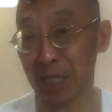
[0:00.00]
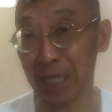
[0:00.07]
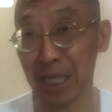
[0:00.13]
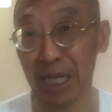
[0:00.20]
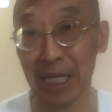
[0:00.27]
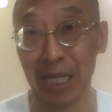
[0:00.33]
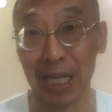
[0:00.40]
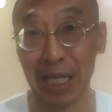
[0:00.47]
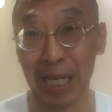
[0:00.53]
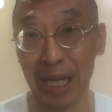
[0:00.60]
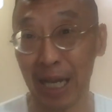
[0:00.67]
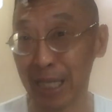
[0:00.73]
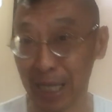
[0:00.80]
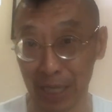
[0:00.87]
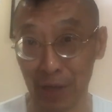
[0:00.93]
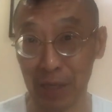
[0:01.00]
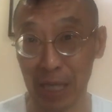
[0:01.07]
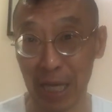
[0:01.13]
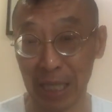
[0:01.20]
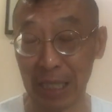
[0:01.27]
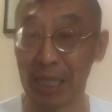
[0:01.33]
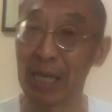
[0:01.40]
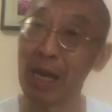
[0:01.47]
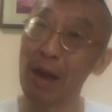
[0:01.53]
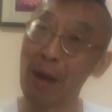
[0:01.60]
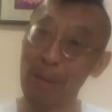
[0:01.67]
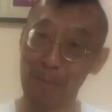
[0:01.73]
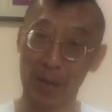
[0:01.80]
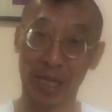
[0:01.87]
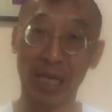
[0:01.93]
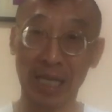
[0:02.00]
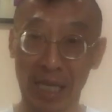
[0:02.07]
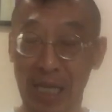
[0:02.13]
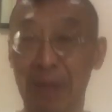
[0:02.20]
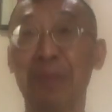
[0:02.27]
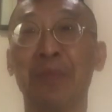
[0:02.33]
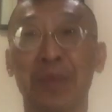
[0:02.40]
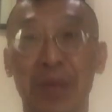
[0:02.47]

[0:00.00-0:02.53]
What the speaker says: they didn't attend our class. But then again,